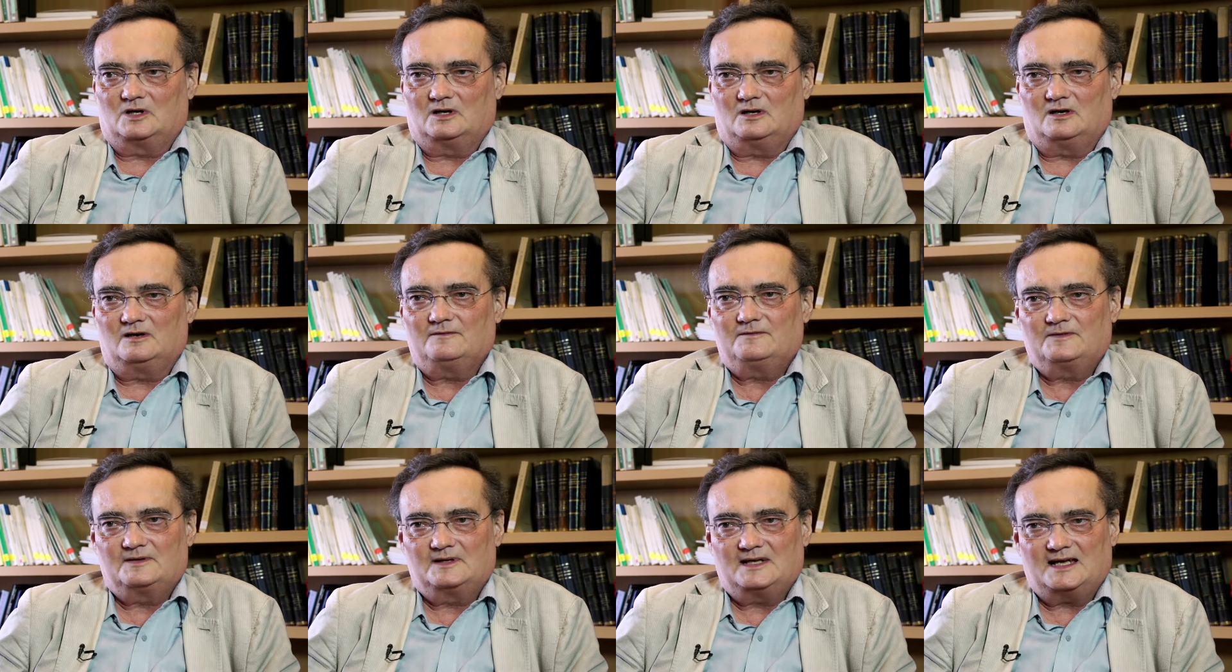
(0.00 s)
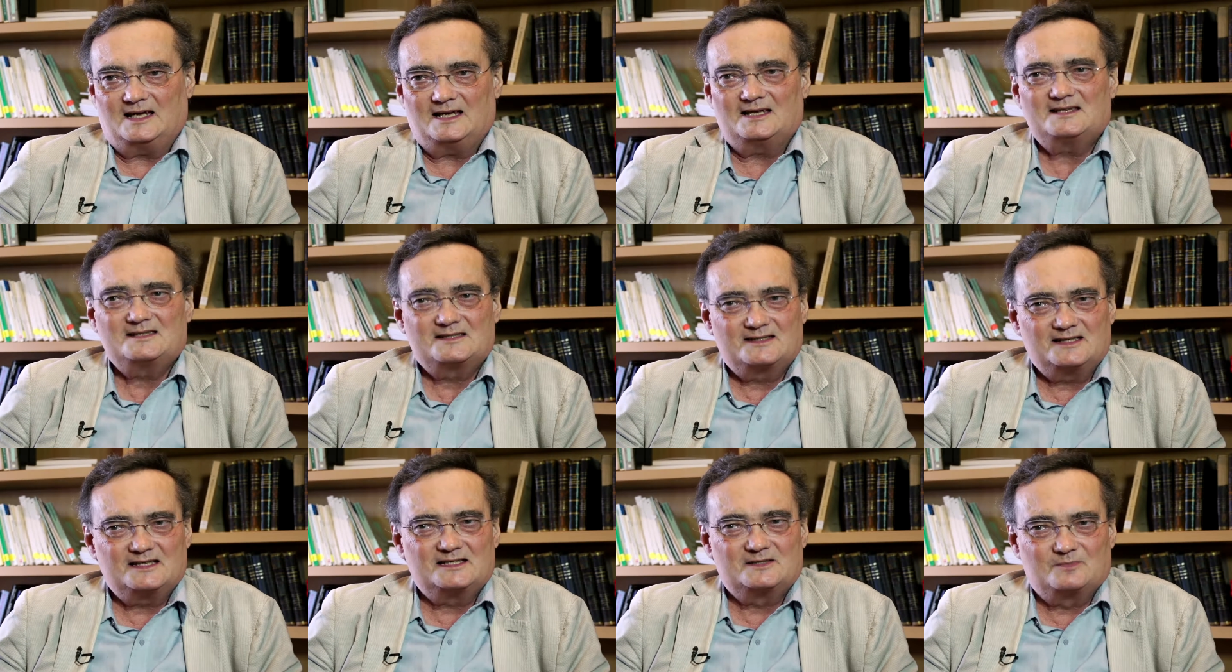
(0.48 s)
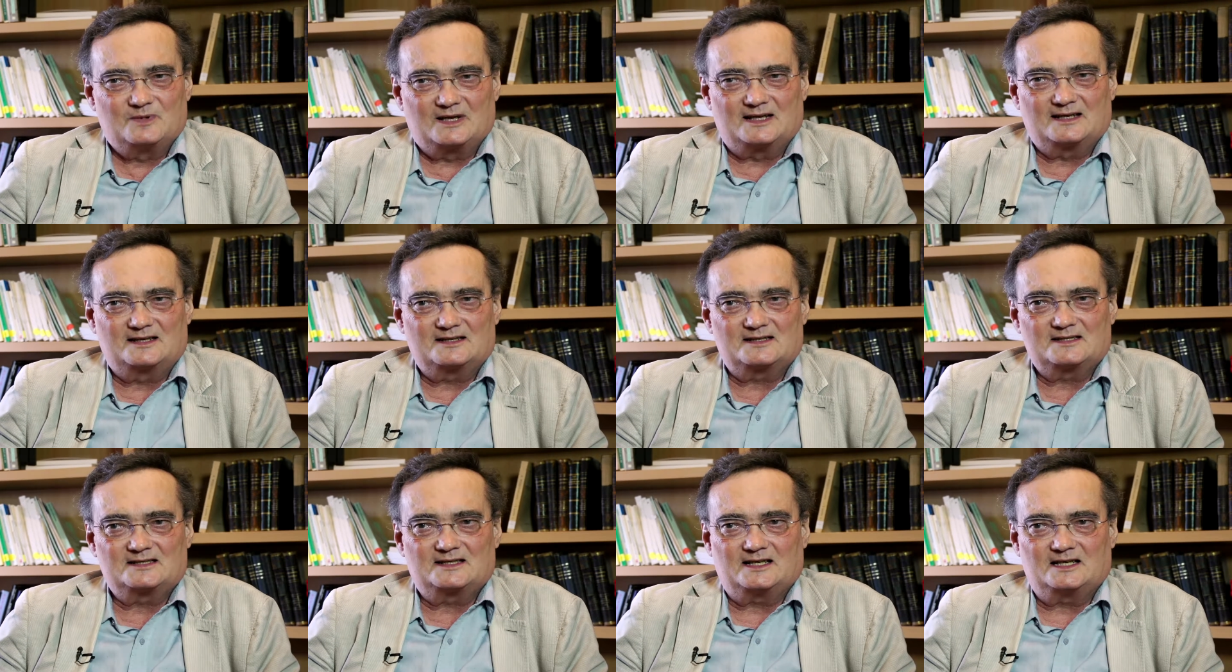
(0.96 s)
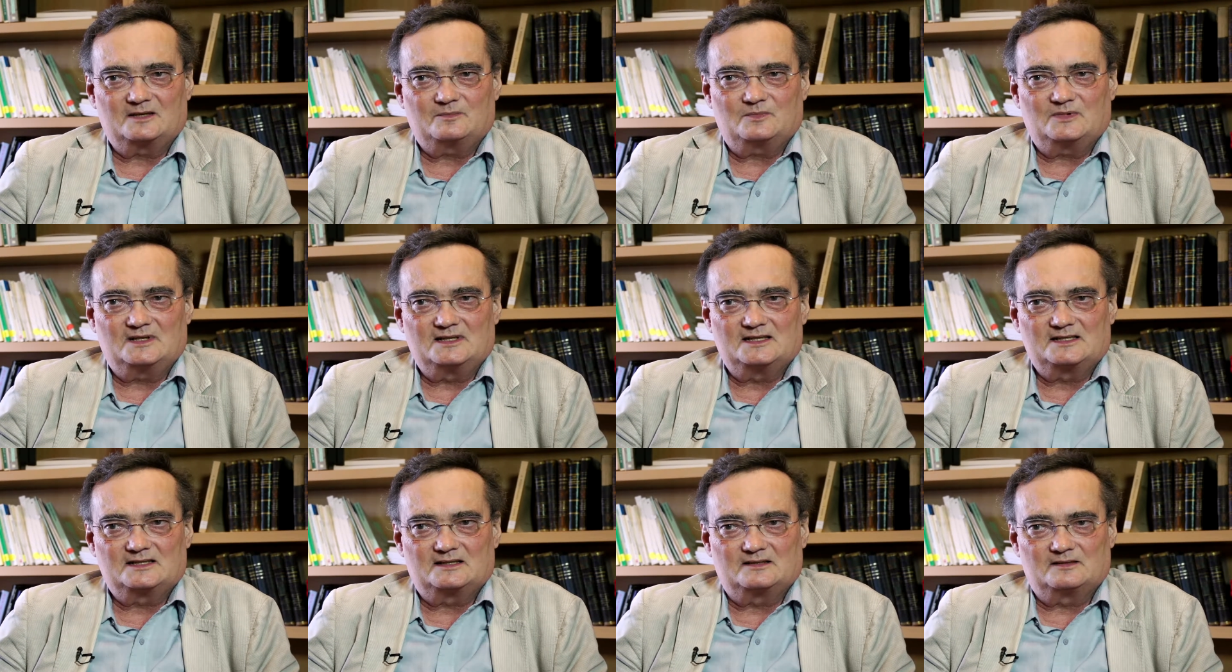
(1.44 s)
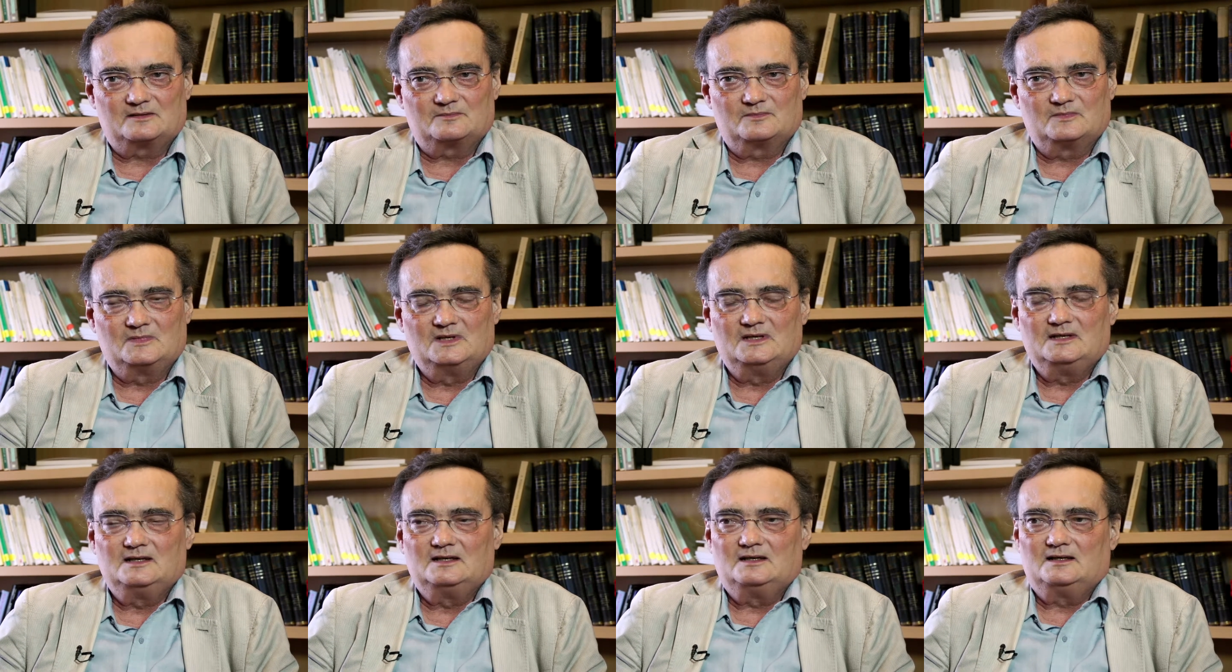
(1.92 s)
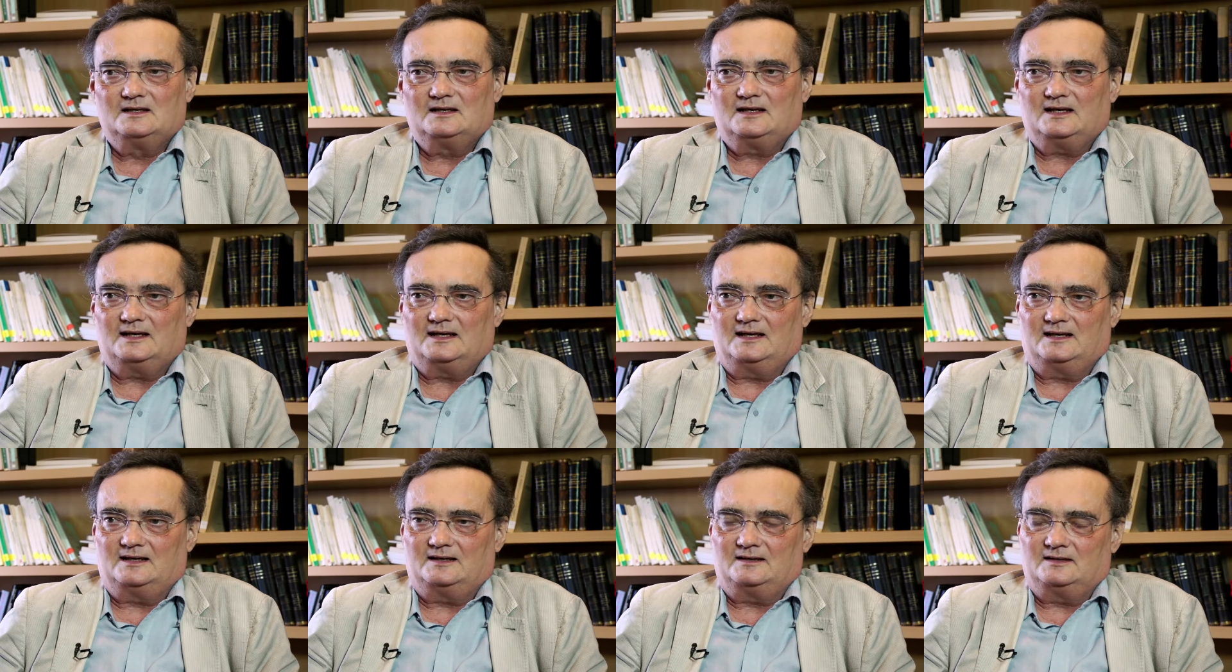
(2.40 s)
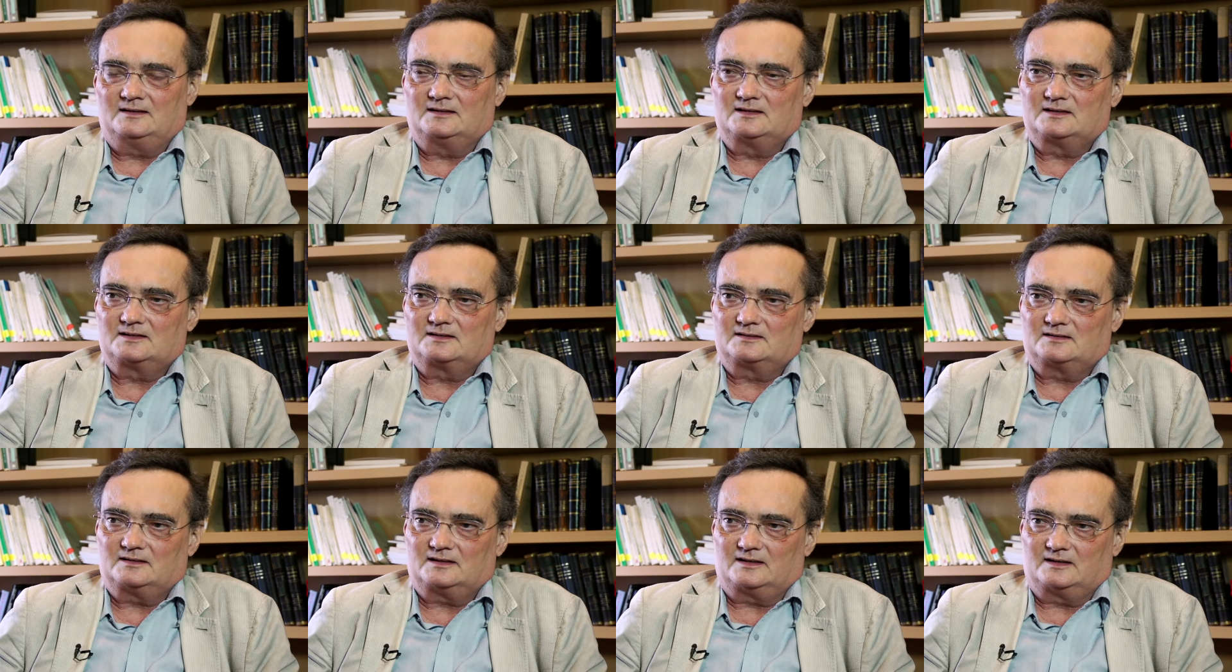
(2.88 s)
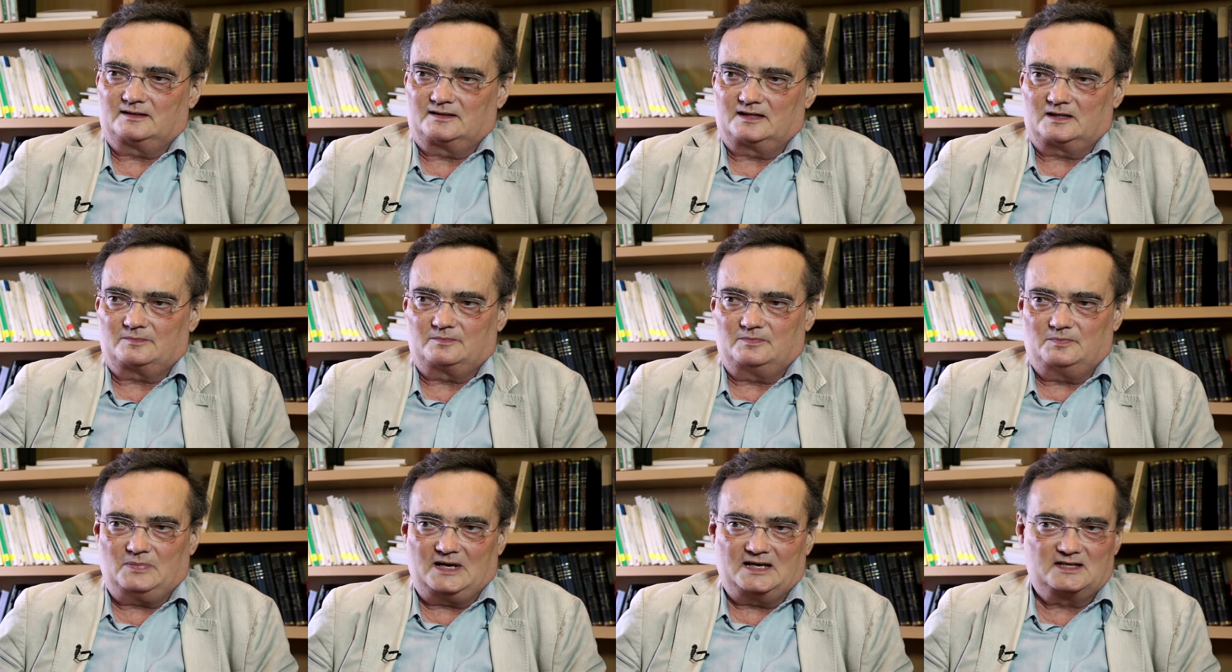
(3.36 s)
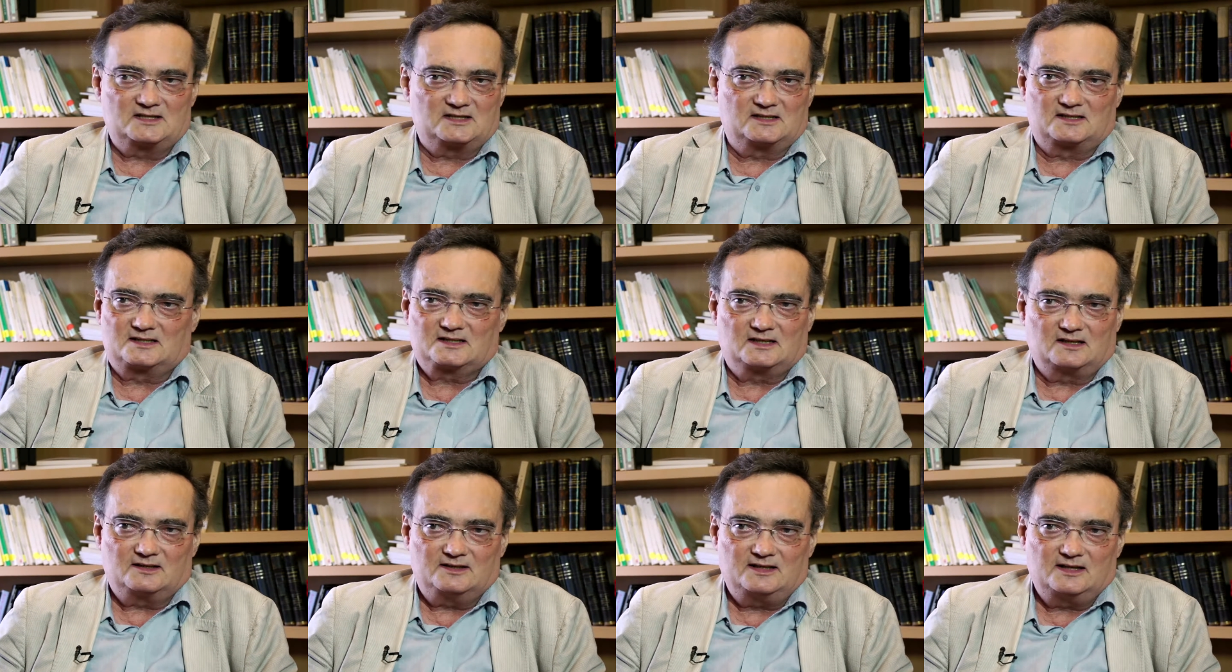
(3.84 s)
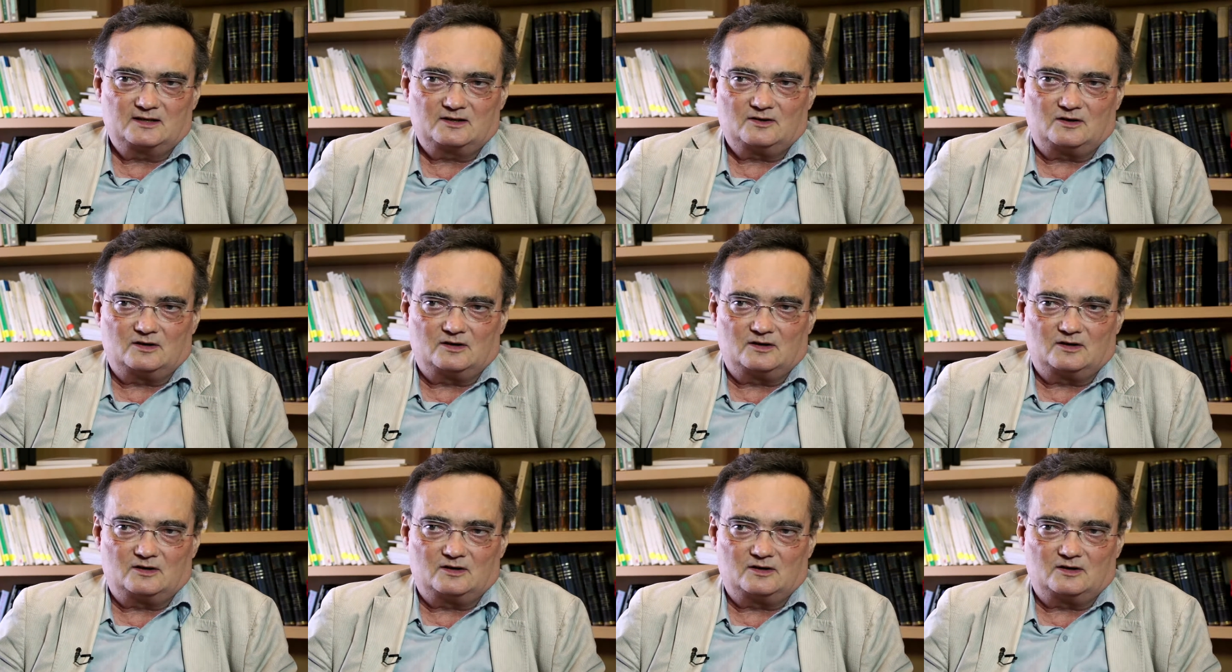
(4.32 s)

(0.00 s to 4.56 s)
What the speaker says: often has these blanket statements and that patients can tick